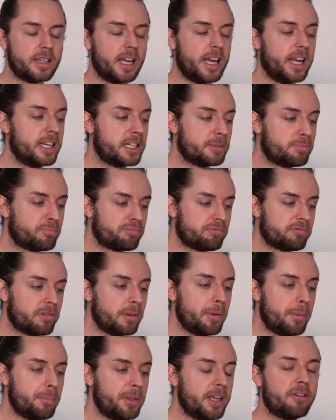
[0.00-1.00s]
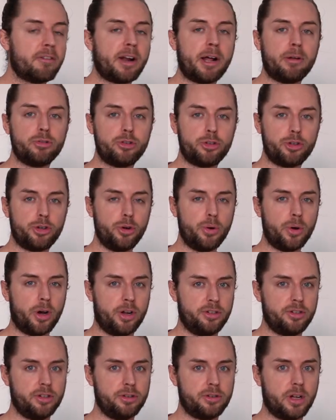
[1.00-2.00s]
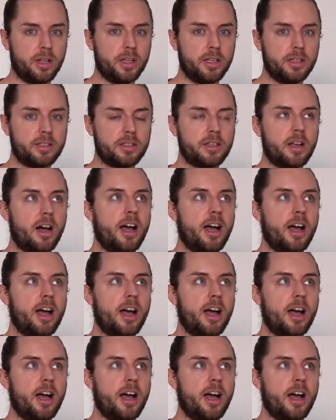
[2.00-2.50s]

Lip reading: it's probably around $200.